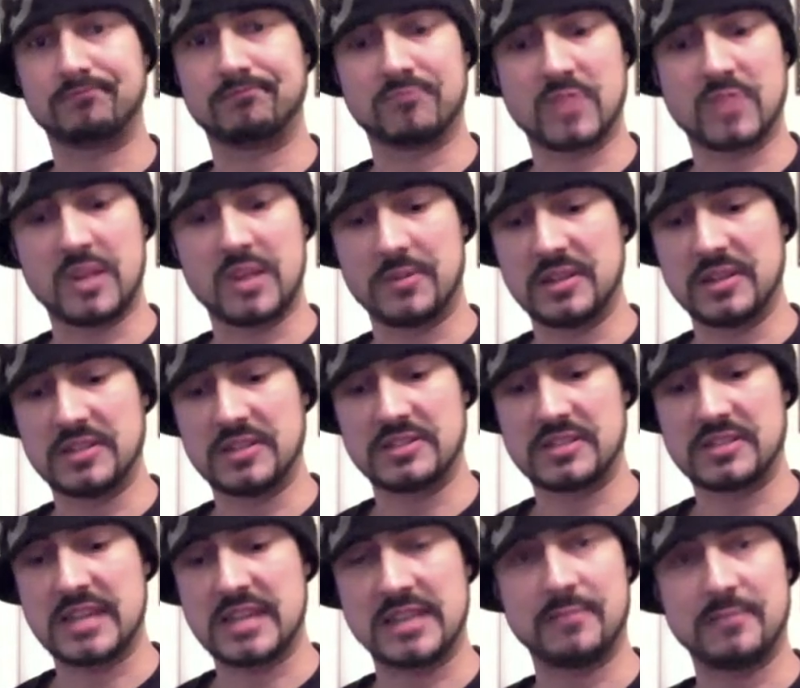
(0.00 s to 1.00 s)
I mean,
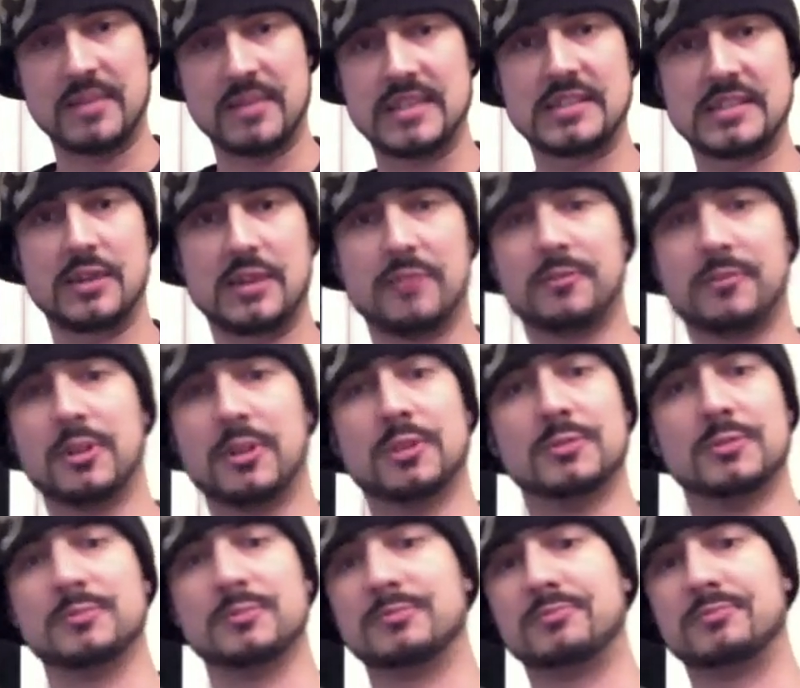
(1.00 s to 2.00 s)
it's got the best
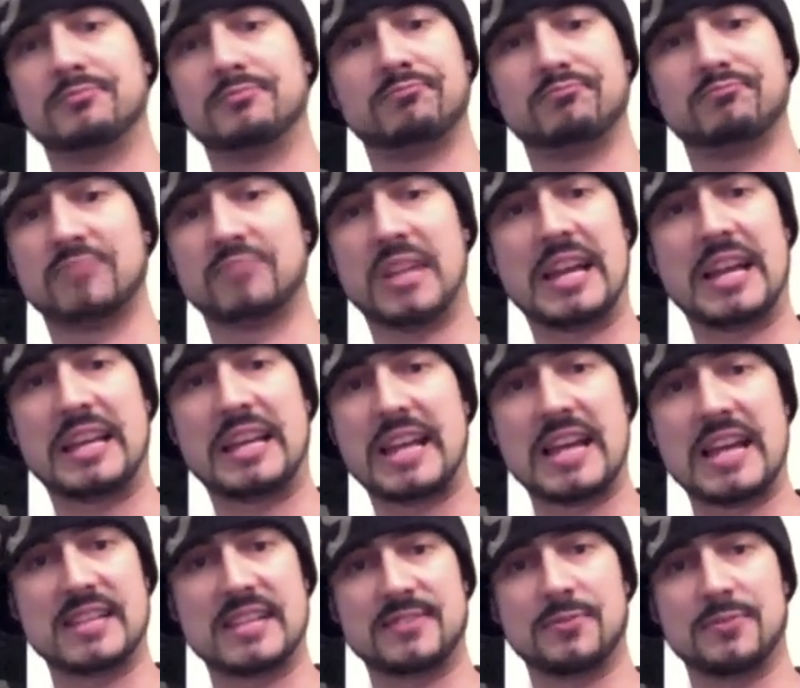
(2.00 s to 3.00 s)
airflow that I could
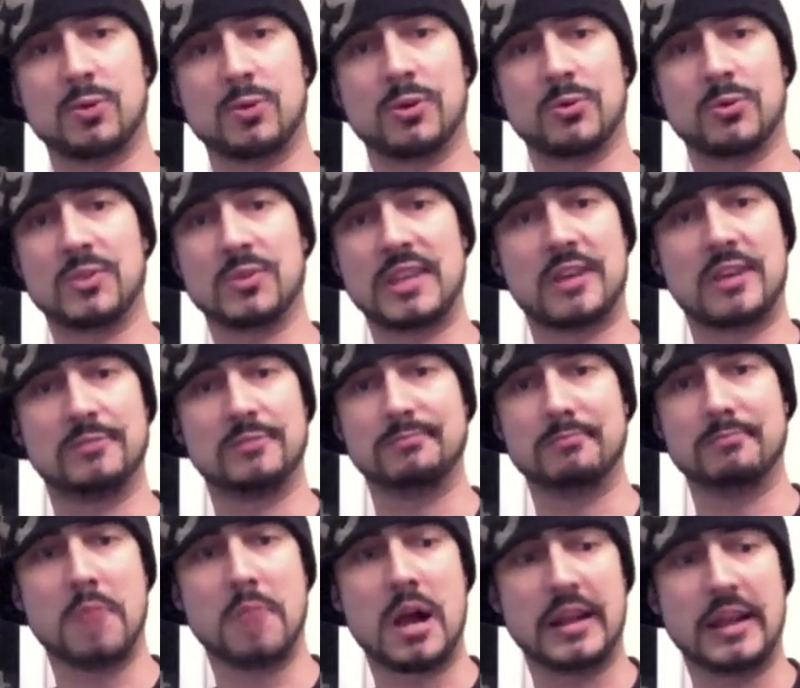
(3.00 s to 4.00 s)
ask for without
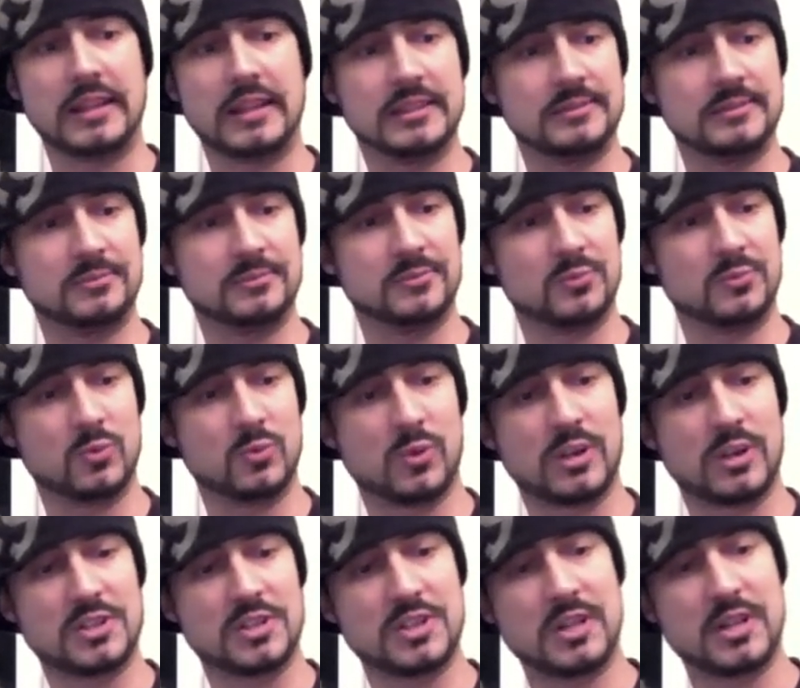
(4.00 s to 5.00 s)
modding it,
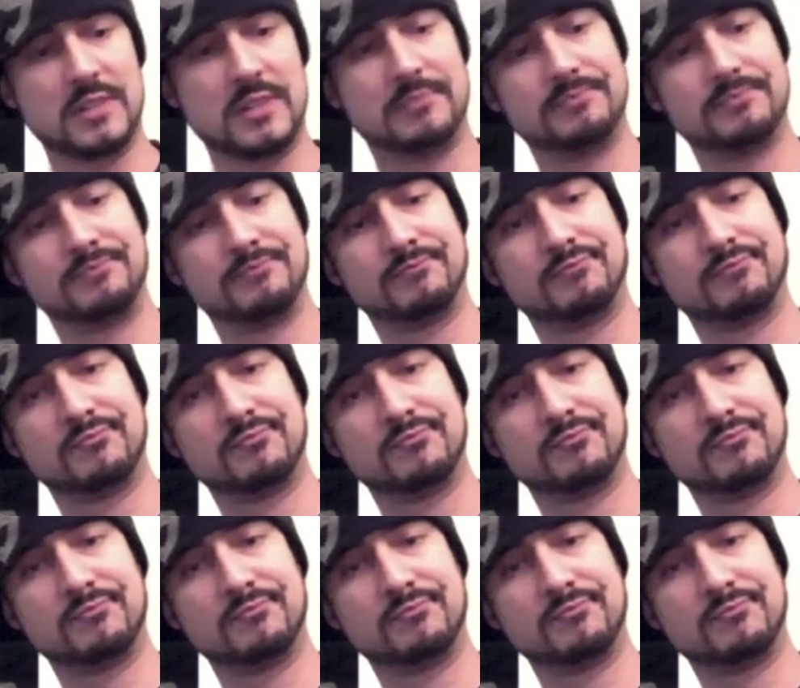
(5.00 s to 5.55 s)
which on